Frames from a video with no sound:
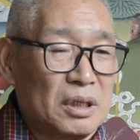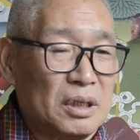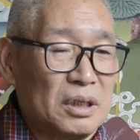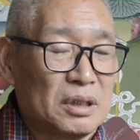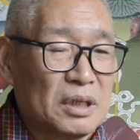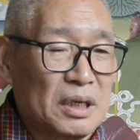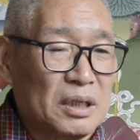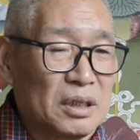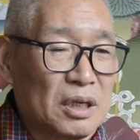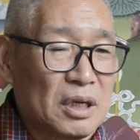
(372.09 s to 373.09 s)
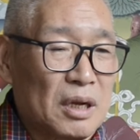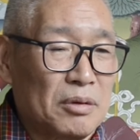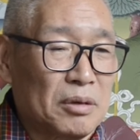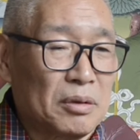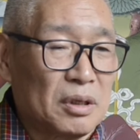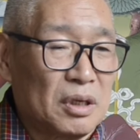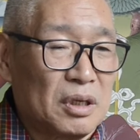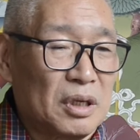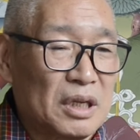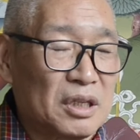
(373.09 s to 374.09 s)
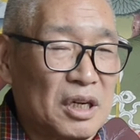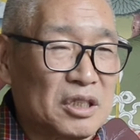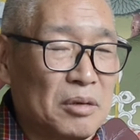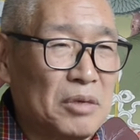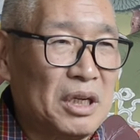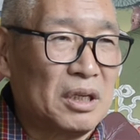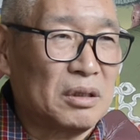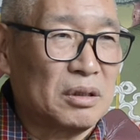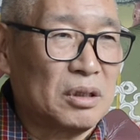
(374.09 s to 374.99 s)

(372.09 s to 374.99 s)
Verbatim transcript: He started having National Assembly,